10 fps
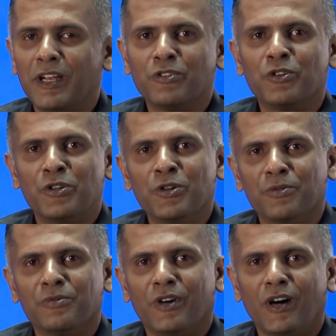you don't
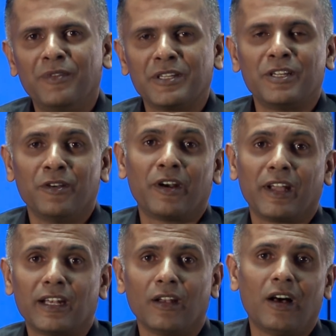know. Obviously, you're going to
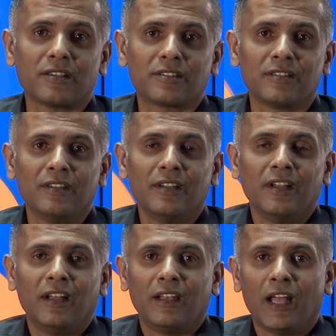get lost.
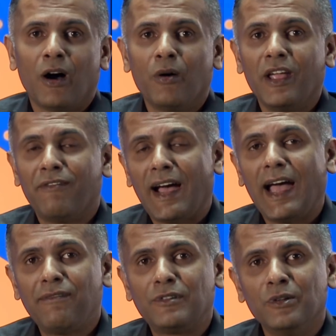Now, if I
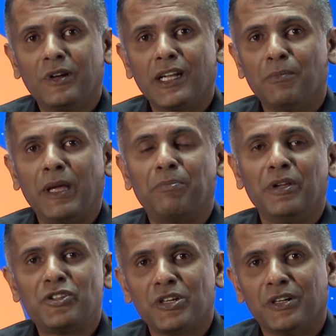have to look at the big
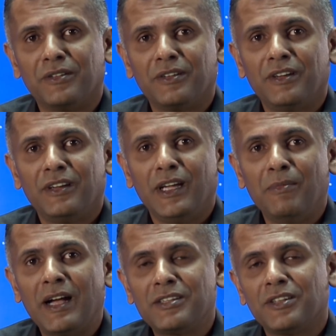picture,
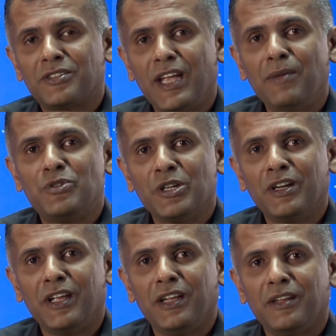imagine the same
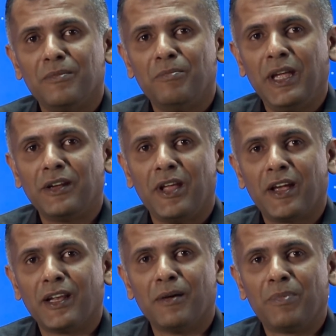journey being
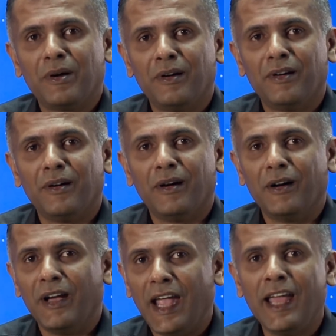taken up
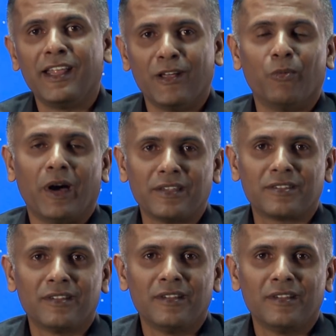aerial wise.